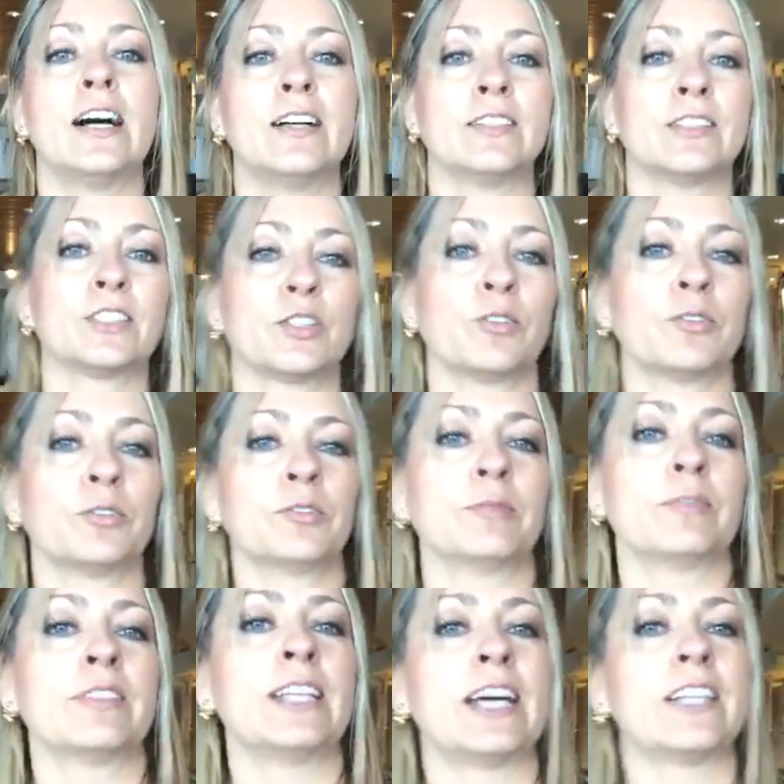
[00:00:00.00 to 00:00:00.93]
So
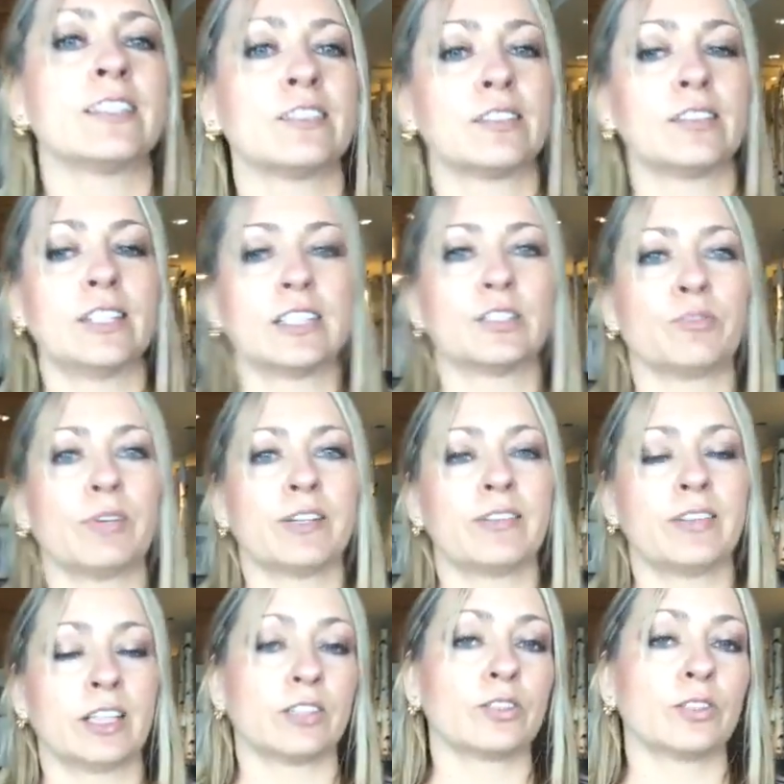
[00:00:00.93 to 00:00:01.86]
that's one
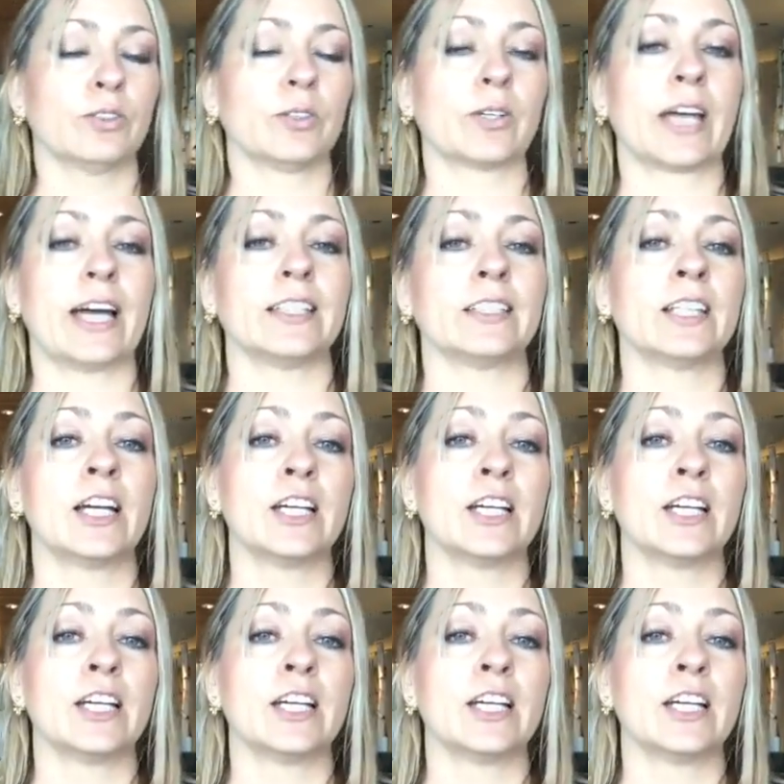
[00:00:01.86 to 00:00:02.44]
thing to look at.